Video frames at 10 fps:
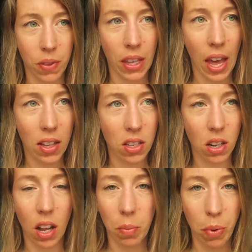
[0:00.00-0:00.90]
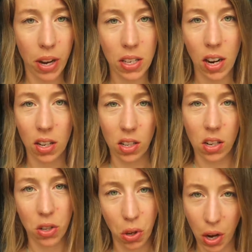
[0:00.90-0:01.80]
Cancer, like breast
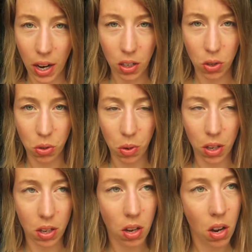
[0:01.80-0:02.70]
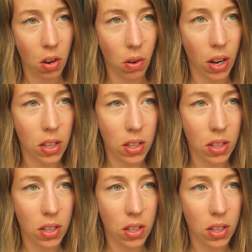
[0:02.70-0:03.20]
cancer, is connected to it, right?